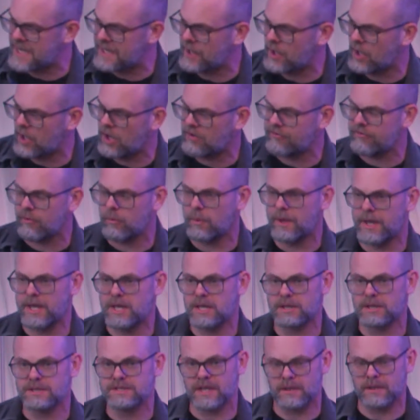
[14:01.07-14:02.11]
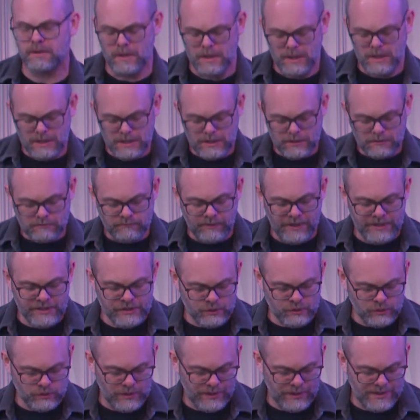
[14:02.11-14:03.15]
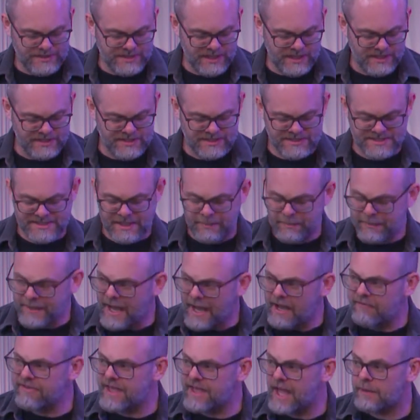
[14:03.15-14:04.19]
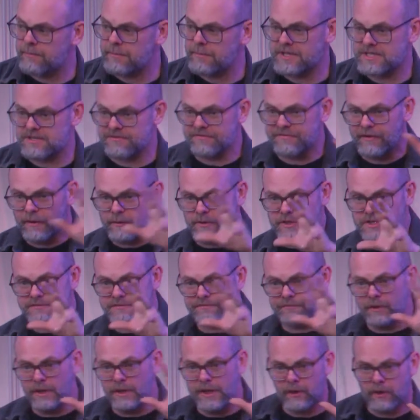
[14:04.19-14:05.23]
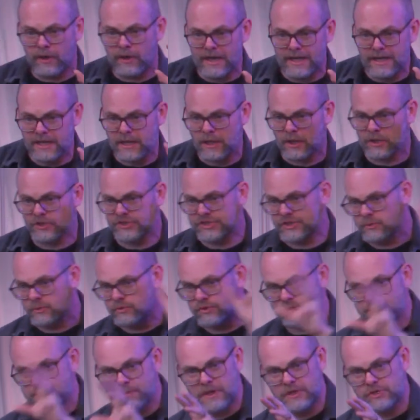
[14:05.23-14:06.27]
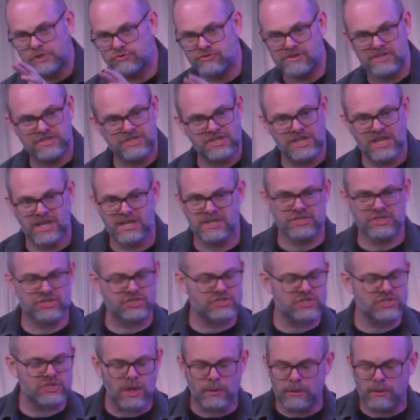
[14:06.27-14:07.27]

and a half a week. And so Rachel is stepping out of the admin to focus fully on leading our children's ministry. She is so